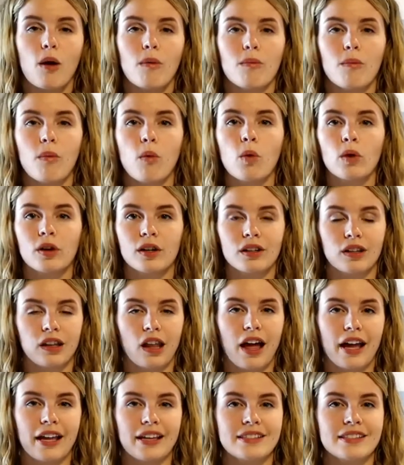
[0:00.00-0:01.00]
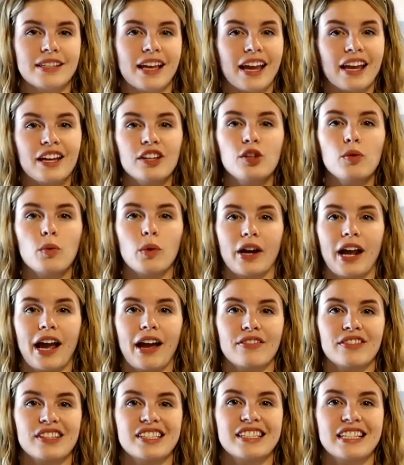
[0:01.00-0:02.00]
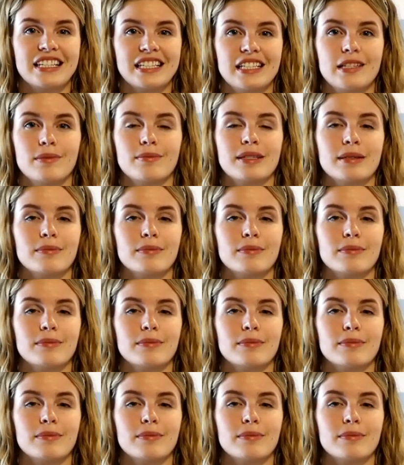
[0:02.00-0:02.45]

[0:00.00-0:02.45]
more clients, and you want to have the systems